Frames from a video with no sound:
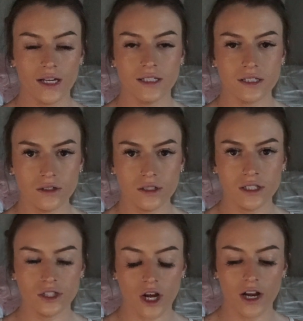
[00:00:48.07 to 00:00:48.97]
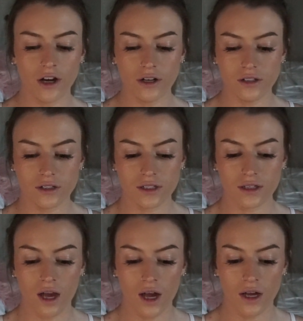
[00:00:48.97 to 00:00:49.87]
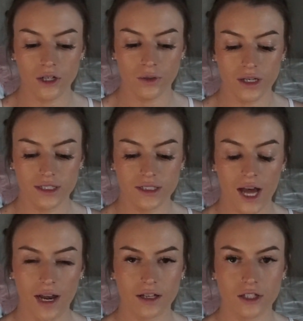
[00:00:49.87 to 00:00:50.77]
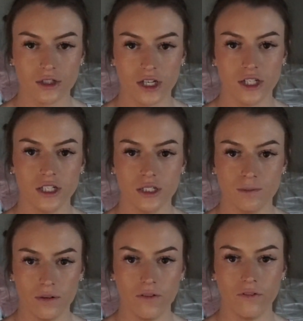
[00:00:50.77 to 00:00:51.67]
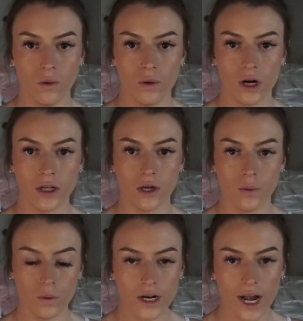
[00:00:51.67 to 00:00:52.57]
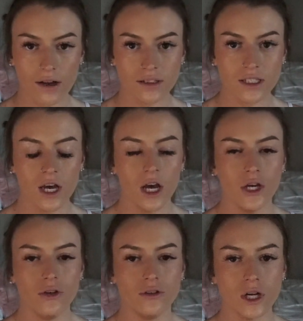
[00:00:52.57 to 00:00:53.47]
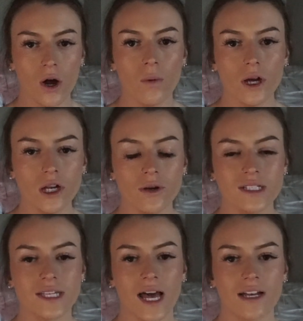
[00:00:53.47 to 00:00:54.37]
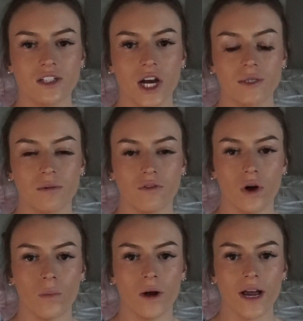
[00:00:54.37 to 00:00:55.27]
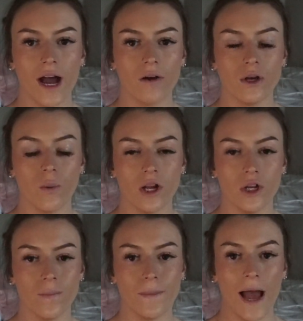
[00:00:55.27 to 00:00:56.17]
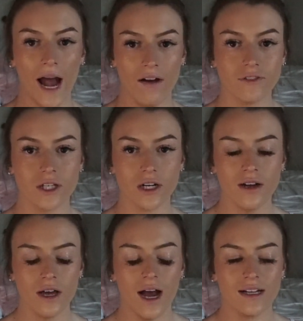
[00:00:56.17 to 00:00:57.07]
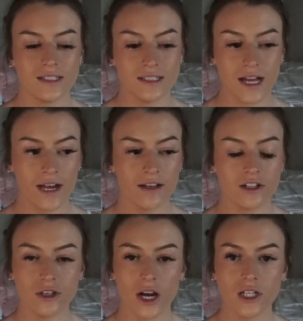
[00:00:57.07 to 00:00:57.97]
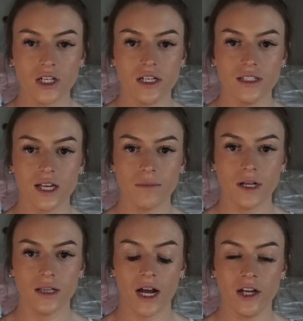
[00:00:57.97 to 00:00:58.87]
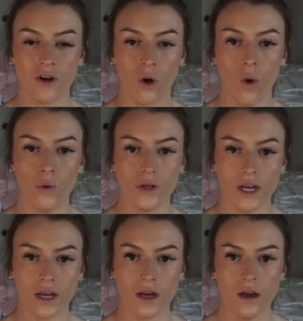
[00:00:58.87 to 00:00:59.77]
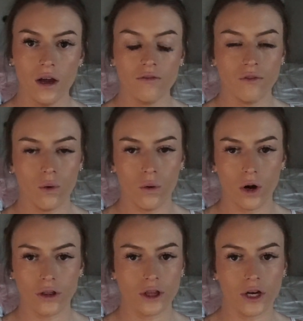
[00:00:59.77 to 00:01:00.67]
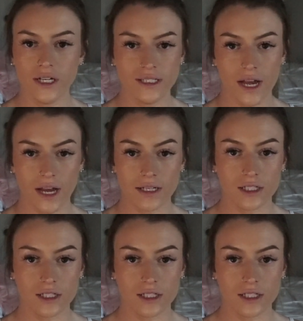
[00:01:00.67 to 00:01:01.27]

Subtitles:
I still see trainers doing static stretches before their workouts. You don't want to do a static stretch before a workout. You want to do them after. A static stretch is something that you're holding for 30 seconds.